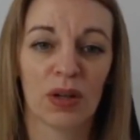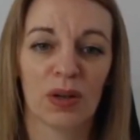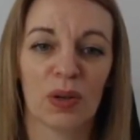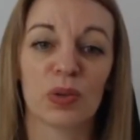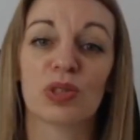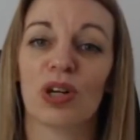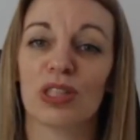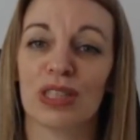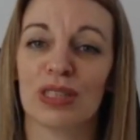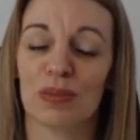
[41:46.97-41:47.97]
or
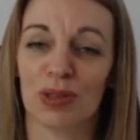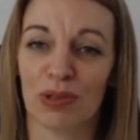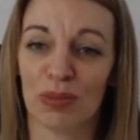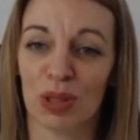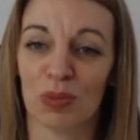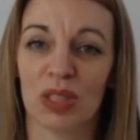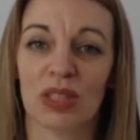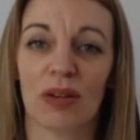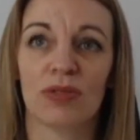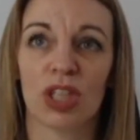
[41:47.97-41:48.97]
start your subscription
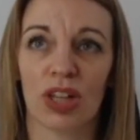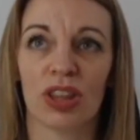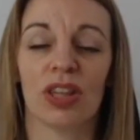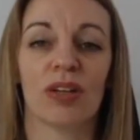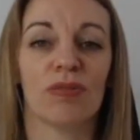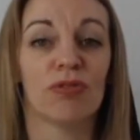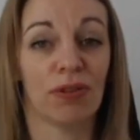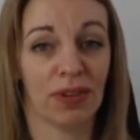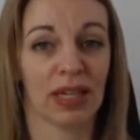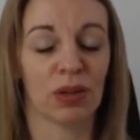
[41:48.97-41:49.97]
once I've done the
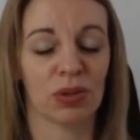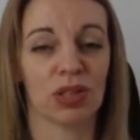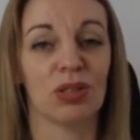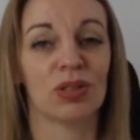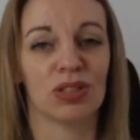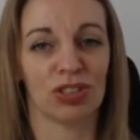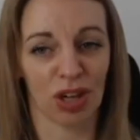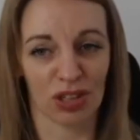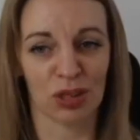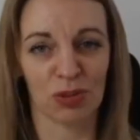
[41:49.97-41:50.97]
reveal, so you can
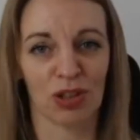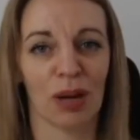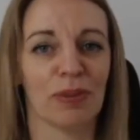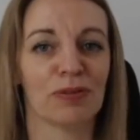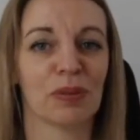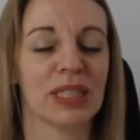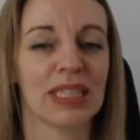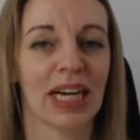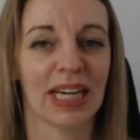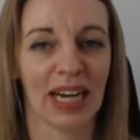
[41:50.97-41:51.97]
start subscribing from
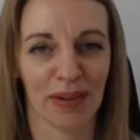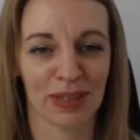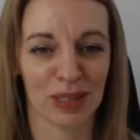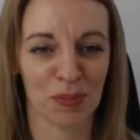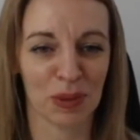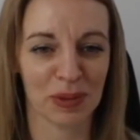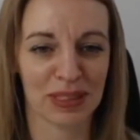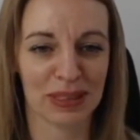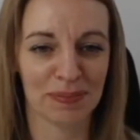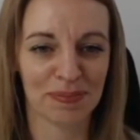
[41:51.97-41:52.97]
today and have this
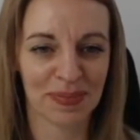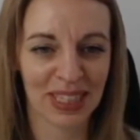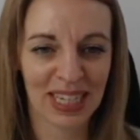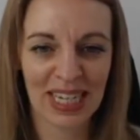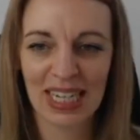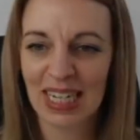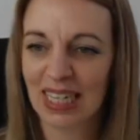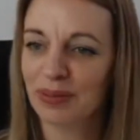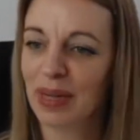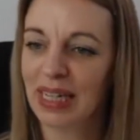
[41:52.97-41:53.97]
box.
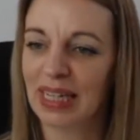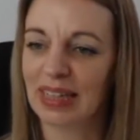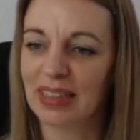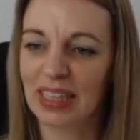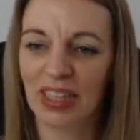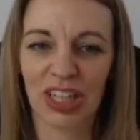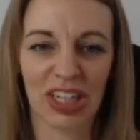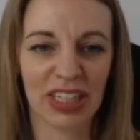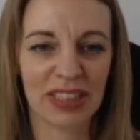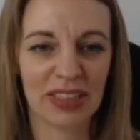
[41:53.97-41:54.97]
Well, thank you
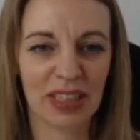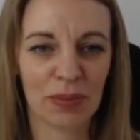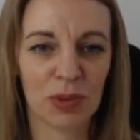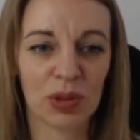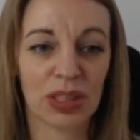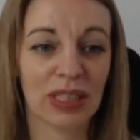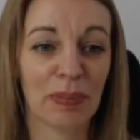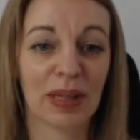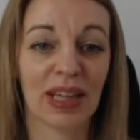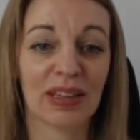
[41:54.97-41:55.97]
guys. I had more to say
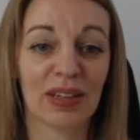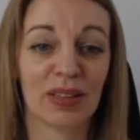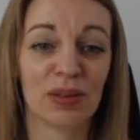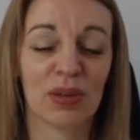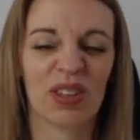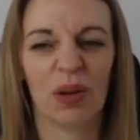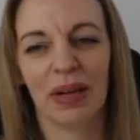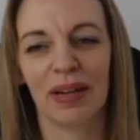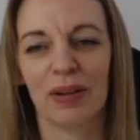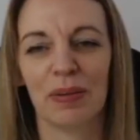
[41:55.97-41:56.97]
about that than I thought. I thought
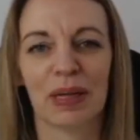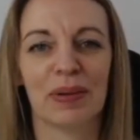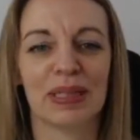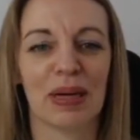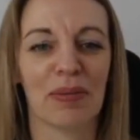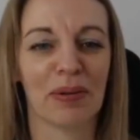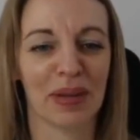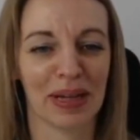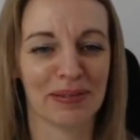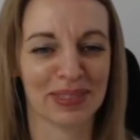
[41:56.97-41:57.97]
it'd only be a quick demo
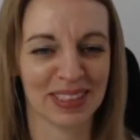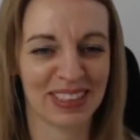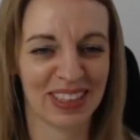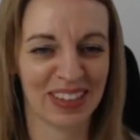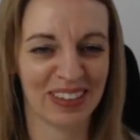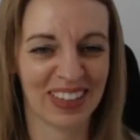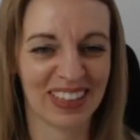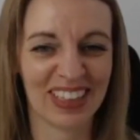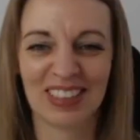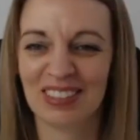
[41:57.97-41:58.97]
on that one. So
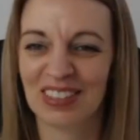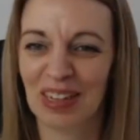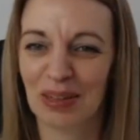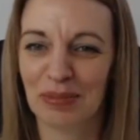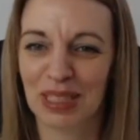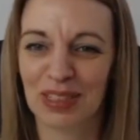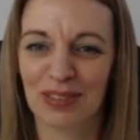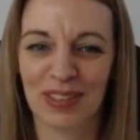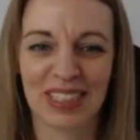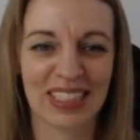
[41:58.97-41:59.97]
thank you so much
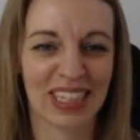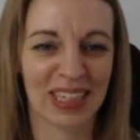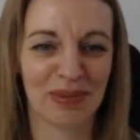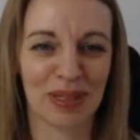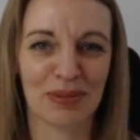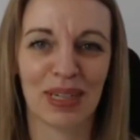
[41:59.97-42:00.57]
for sticking with me.